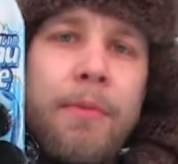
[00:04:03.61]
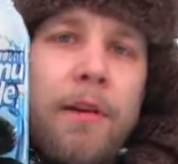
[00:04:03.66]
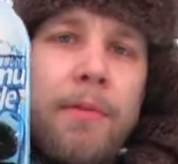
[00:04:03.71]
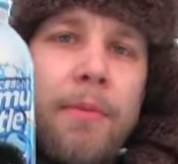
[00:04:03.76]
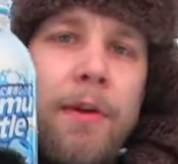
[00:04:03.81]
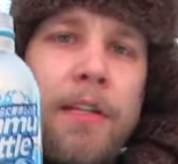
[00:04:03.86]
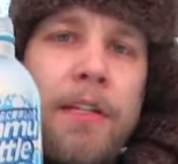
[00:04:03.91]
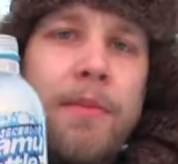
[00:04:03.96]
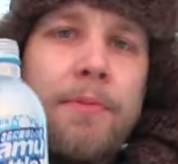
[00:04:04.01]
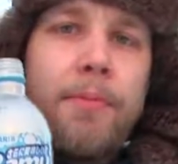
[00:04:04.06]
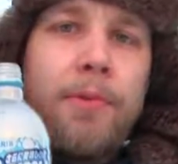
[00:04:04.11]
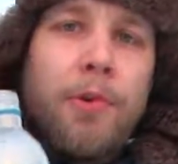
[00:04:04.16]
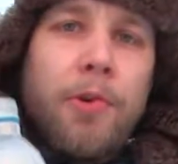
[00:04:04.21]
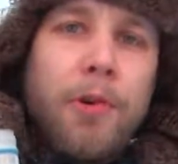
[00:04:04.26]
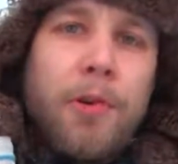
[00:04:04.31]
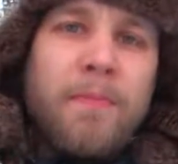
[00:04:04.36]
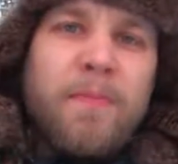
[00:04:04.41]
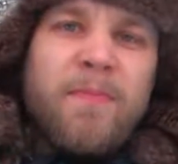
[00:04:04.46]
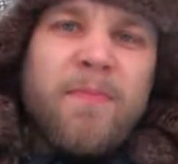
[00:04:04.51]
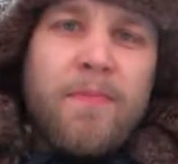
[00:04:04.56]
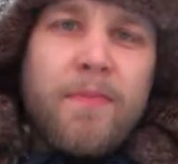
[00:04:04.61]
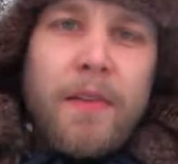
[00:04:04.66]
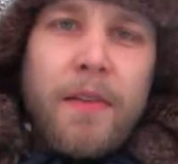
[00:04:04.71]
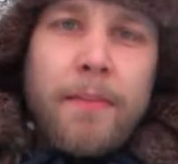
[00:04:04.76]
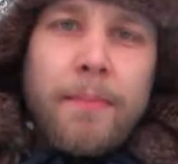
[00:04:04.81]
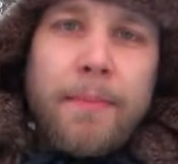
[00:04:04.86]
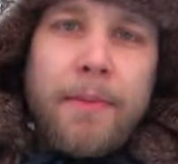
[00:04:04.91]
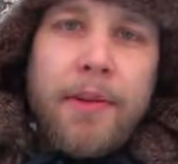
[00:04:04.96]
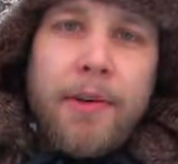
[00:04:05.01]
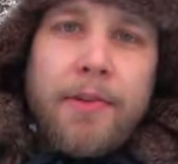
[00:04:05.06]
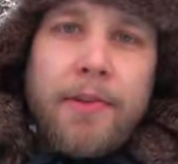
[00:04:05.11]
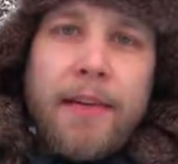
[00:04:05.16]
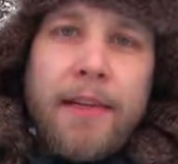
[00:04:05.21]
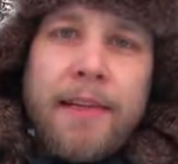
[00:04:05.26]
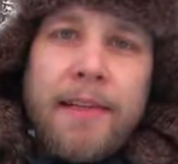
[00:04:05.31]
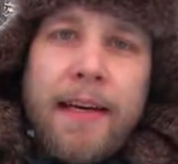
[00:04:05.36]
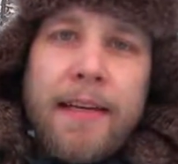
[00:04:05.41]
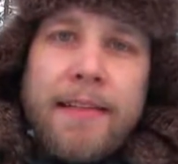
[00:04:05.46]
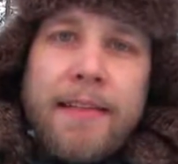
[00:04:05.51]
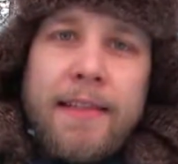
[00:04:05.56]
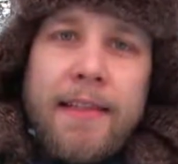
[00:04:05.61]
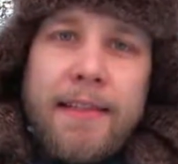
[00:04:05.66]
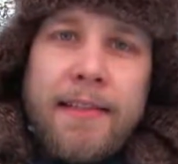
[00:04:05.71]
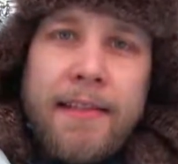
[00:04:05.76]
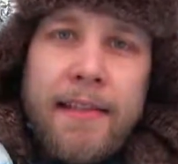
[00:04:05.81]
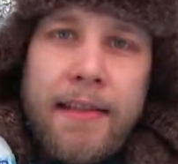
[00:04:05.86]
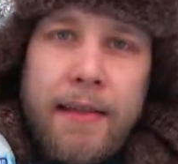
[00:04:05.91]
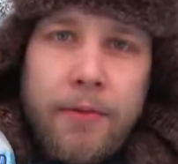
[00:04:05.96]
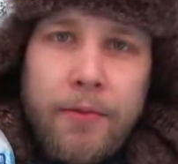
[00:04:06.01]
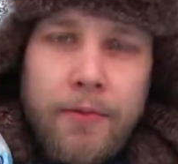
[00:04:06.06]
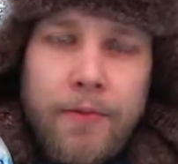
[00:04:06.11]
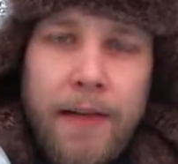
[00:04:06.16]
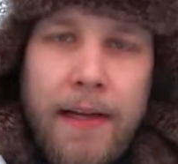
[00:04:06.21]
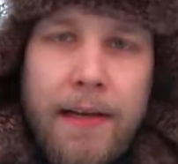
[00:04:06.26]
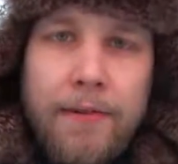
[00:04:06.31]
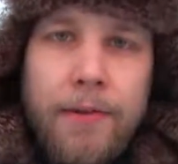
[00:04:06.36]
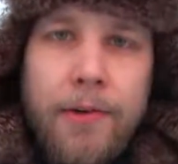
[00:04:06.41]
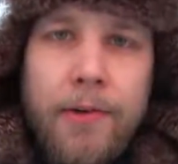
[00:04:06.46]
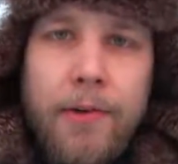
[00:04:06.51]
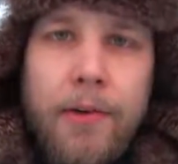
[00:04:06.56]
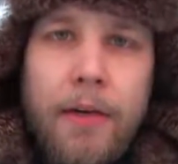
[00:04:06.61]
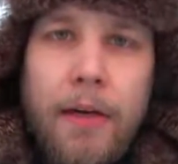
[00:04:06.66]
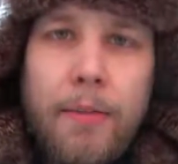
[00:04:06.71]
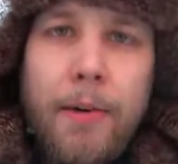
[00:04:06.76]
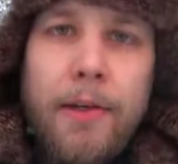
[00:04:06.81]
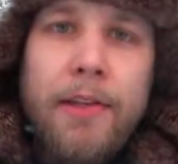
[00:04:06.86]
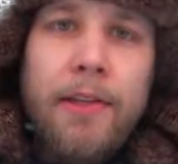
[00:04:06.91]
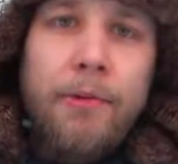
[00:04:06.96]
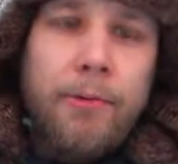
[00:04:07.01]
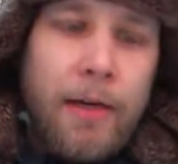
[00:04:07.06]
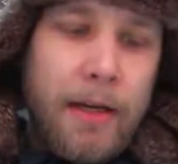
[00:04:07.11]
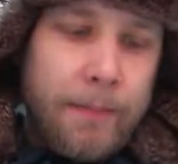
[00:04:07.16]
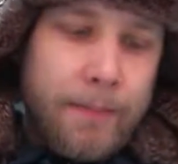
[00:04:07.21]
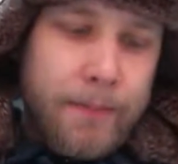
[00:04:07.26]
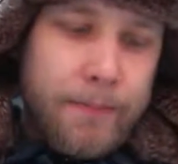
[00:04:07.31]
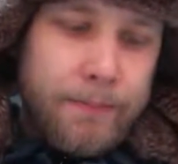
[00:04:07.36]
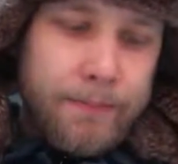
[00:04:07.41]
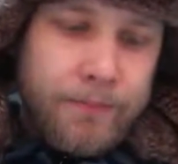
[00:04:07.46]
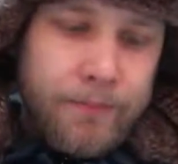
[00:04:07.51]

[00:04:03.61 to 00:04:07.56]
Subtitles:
one much more because it has distinct flavor about the grapes.